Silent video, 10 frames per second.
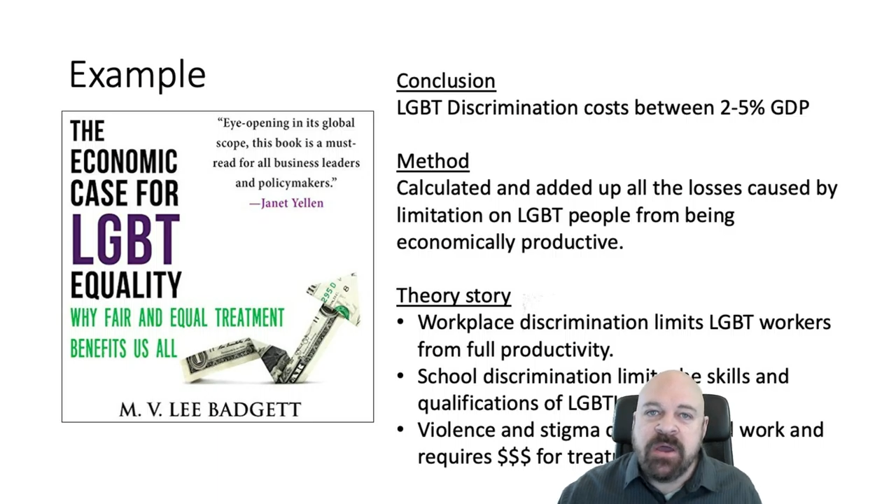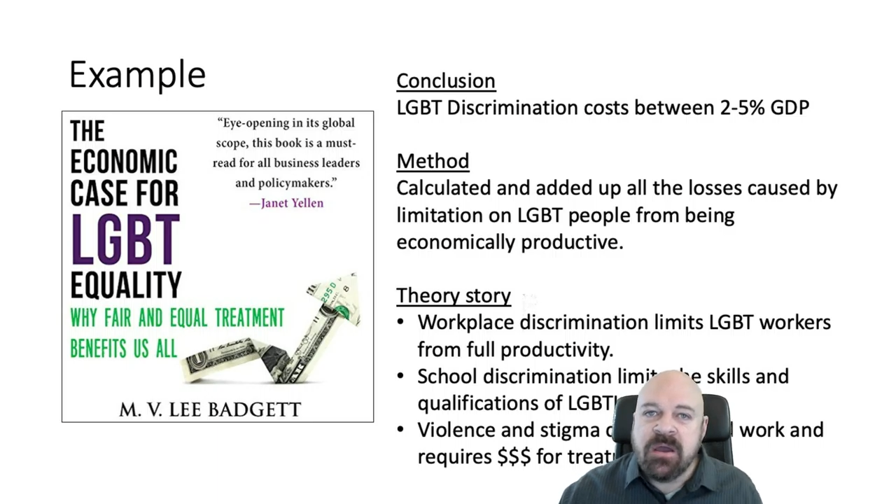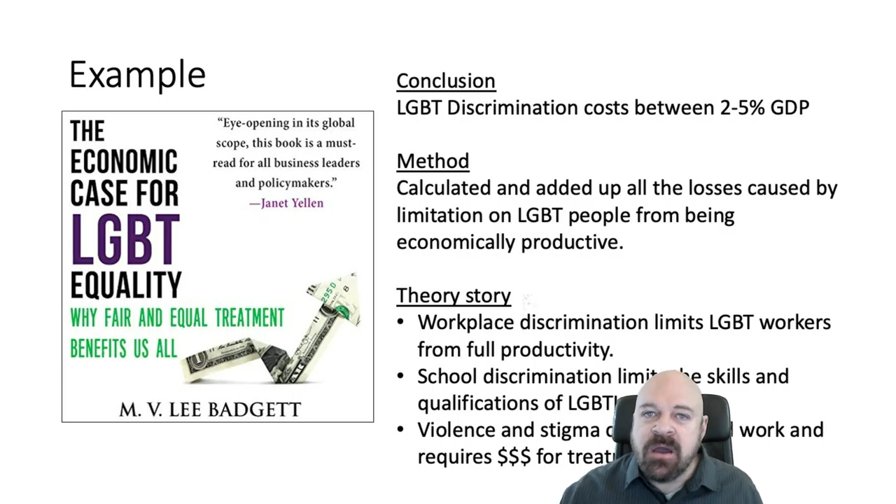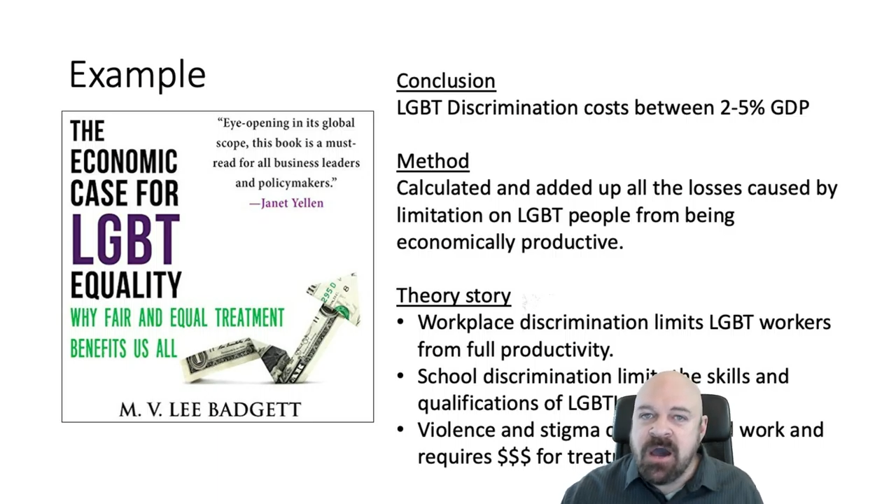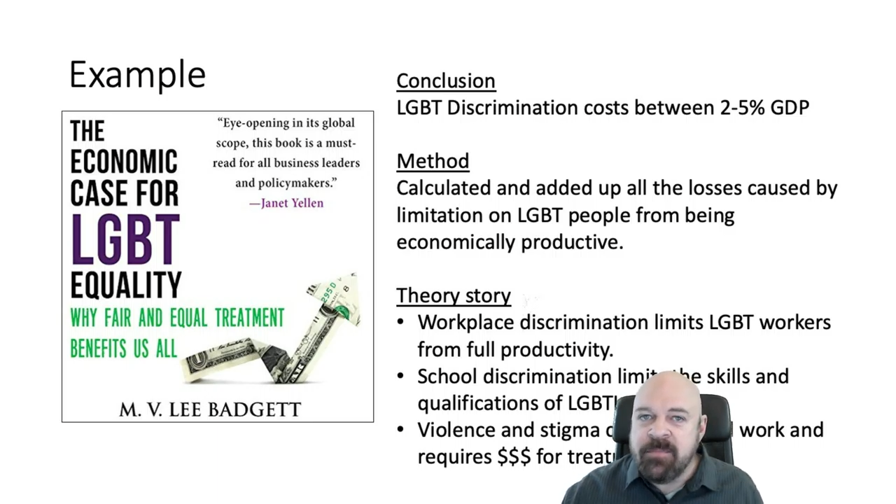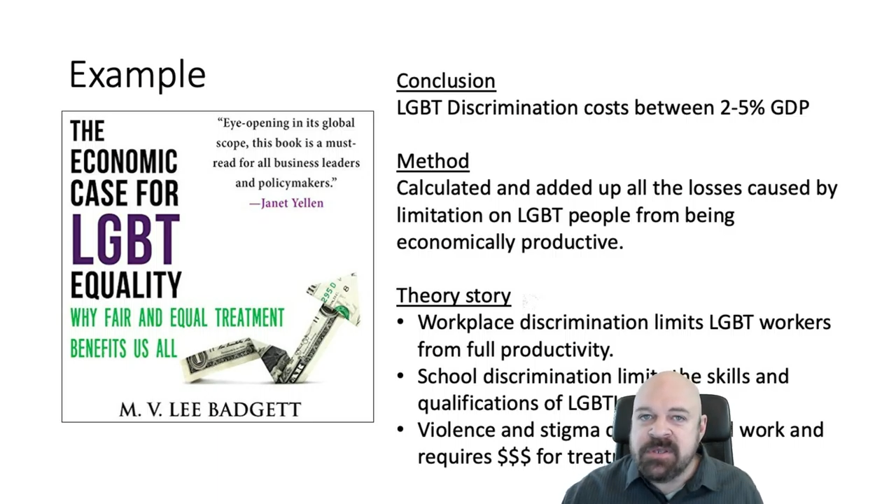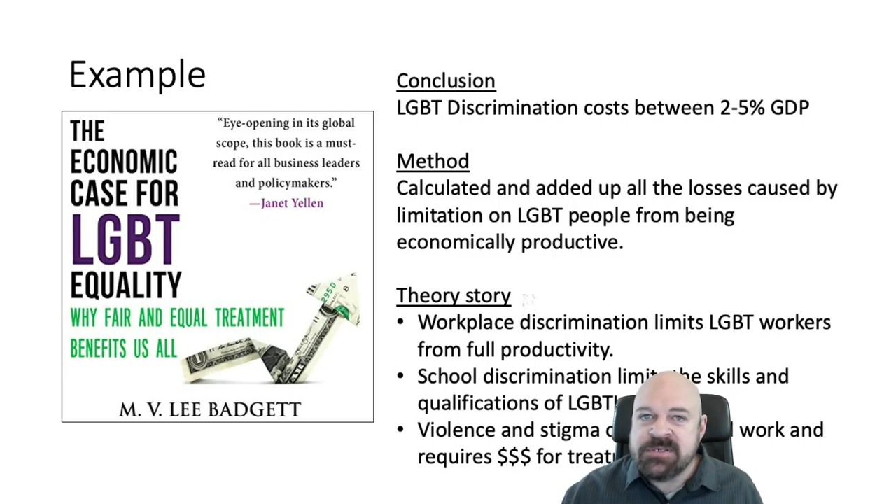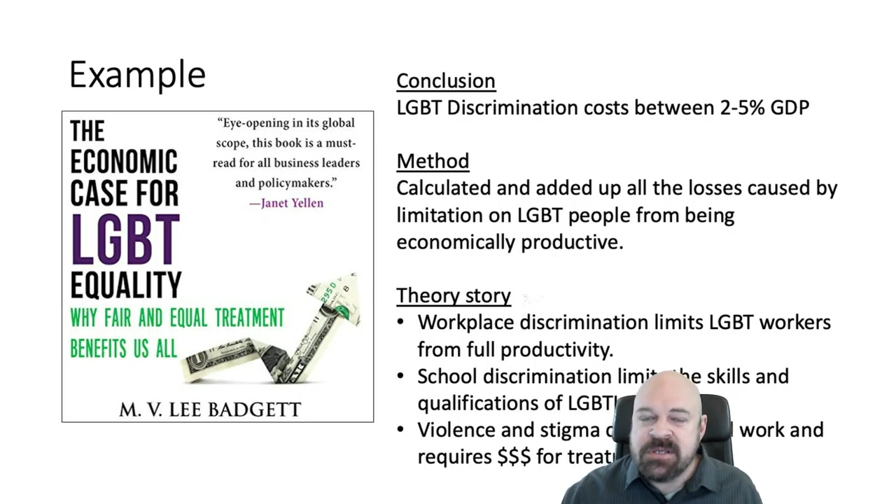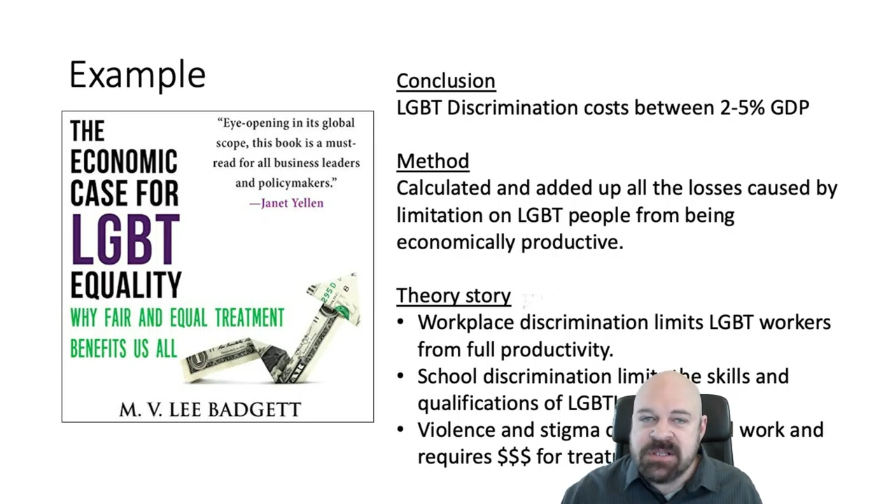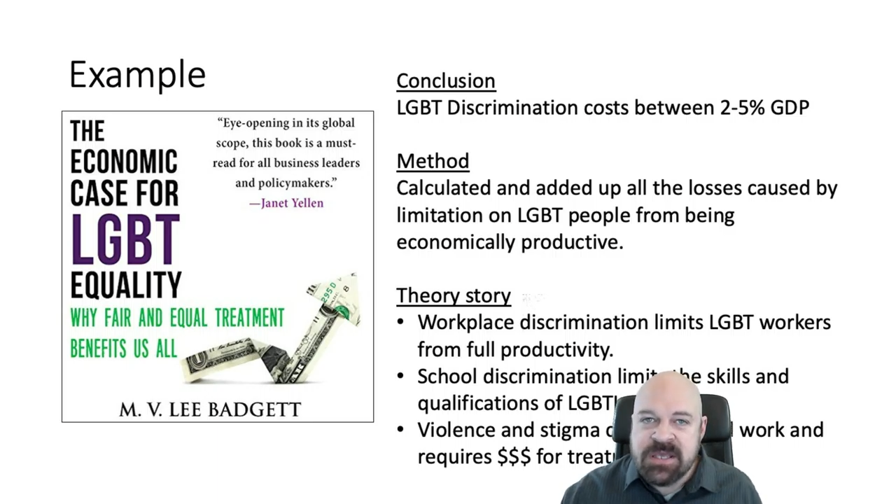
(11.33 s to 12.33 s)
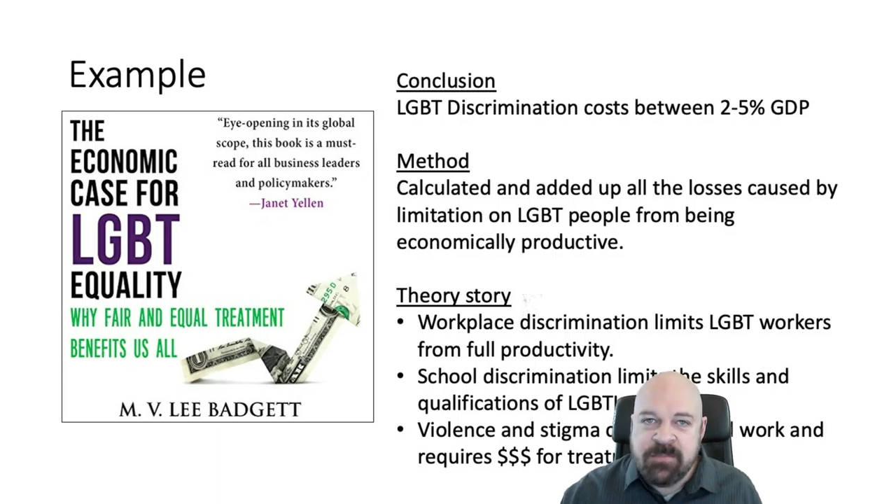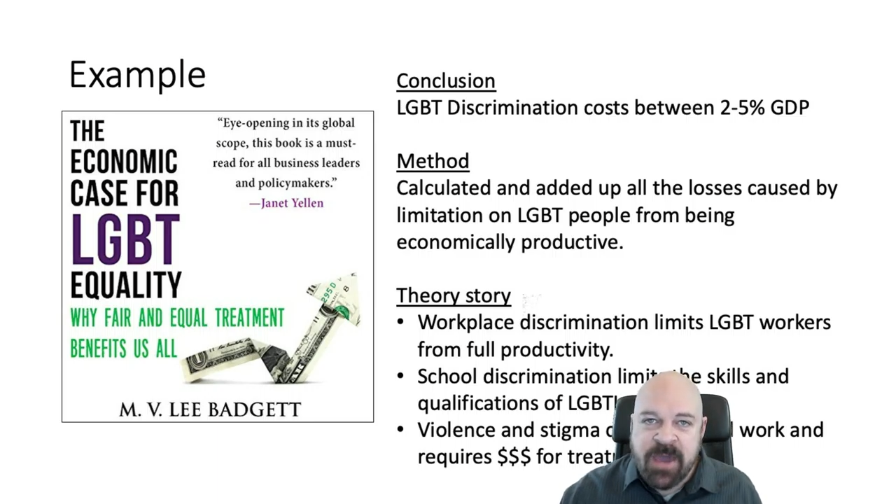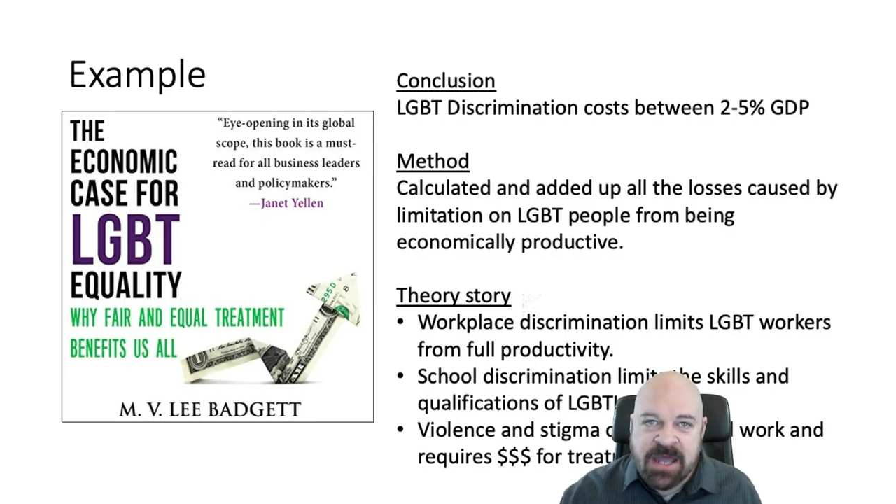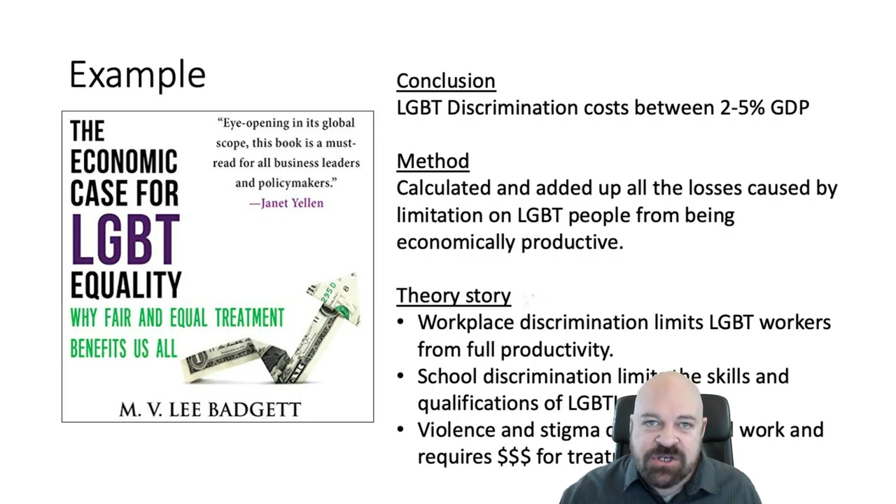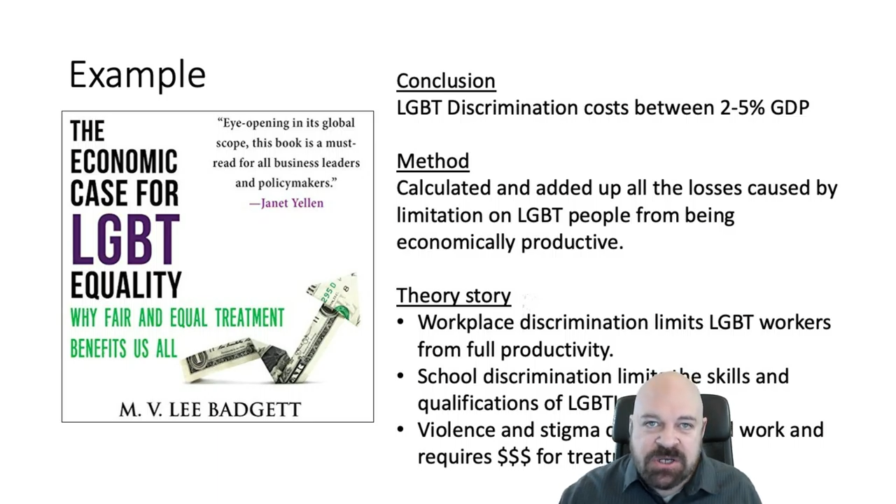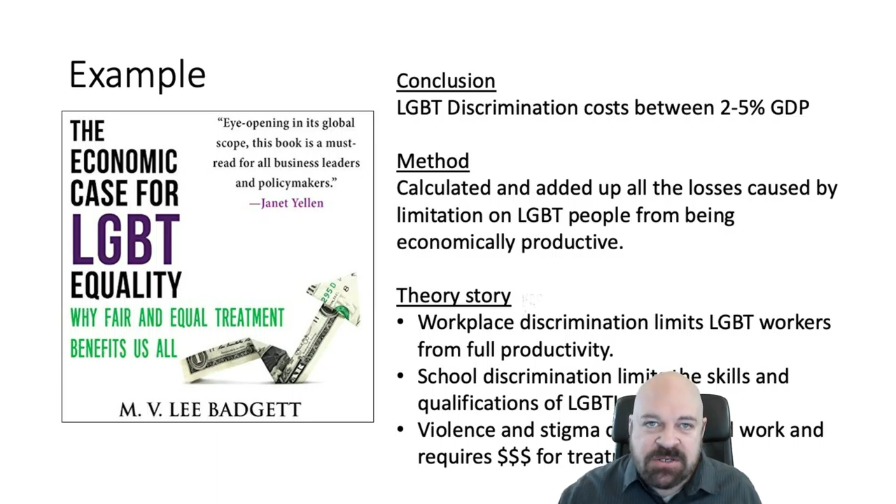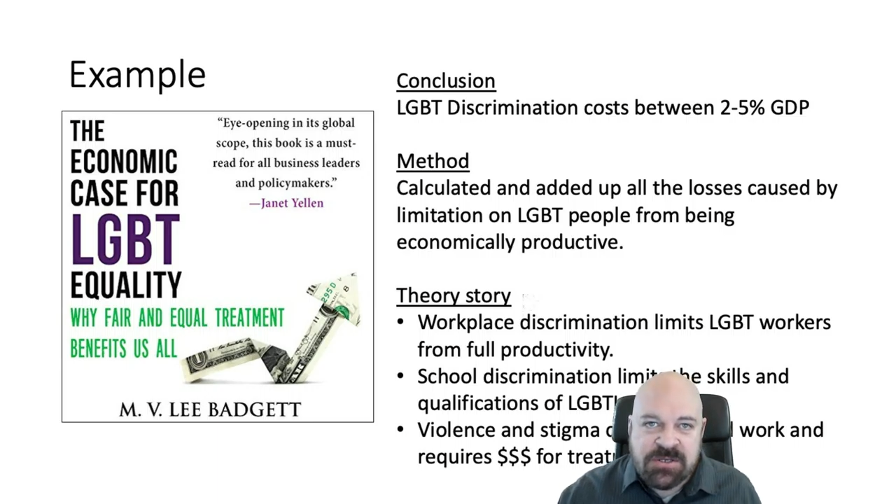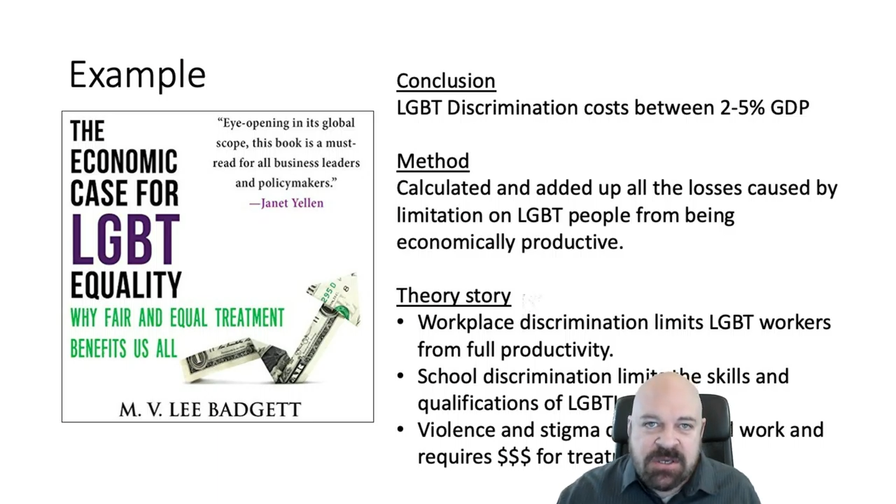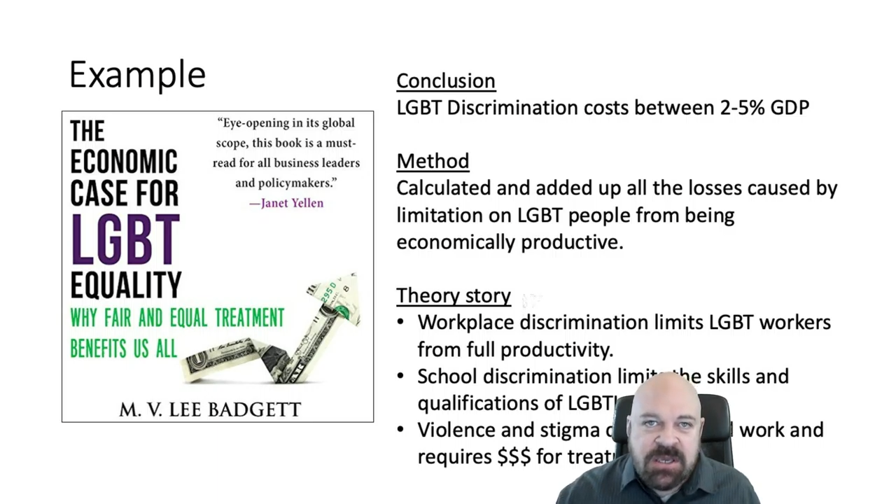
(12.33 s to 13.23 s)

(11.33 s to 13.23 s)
economist Lee Badgett